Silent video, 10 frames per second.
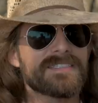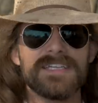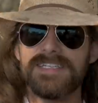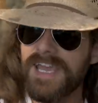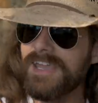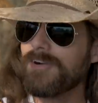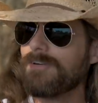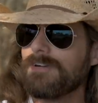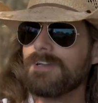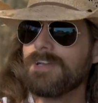say, Dale,
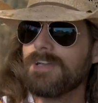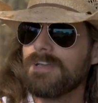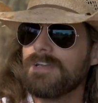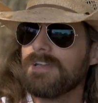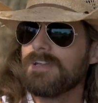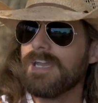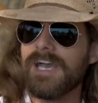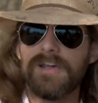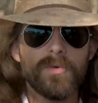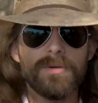
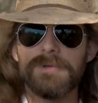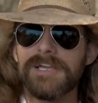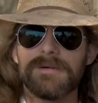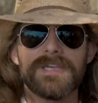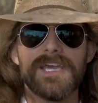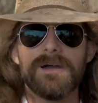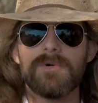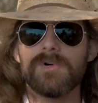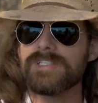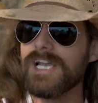how do we become
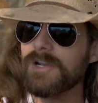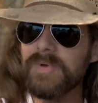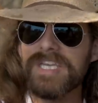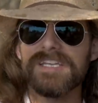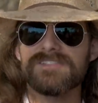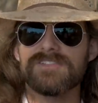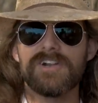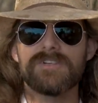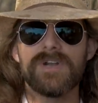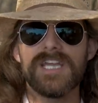cowboys? How do we get
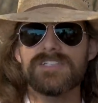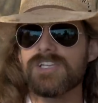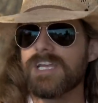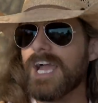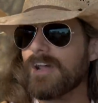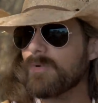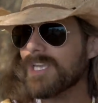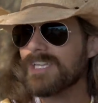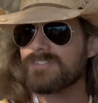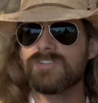started ranching? How do we
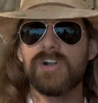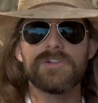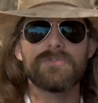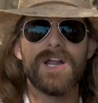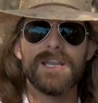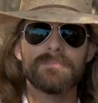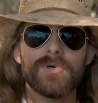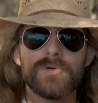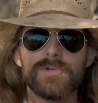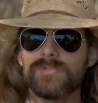get started riding
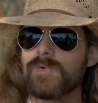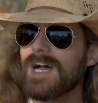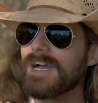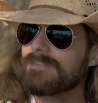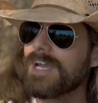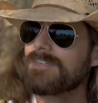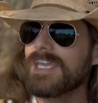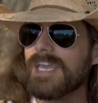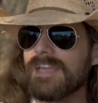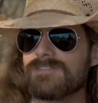bulls? Well, I've got the
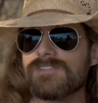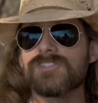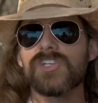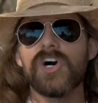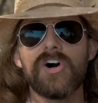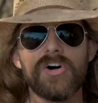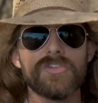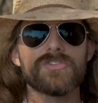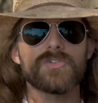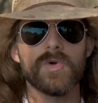answers to all
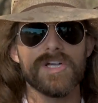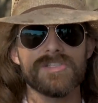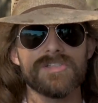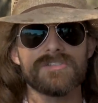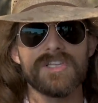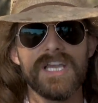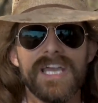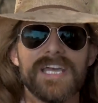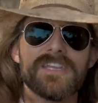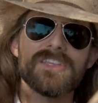those questions.
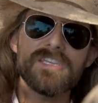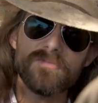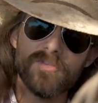And in this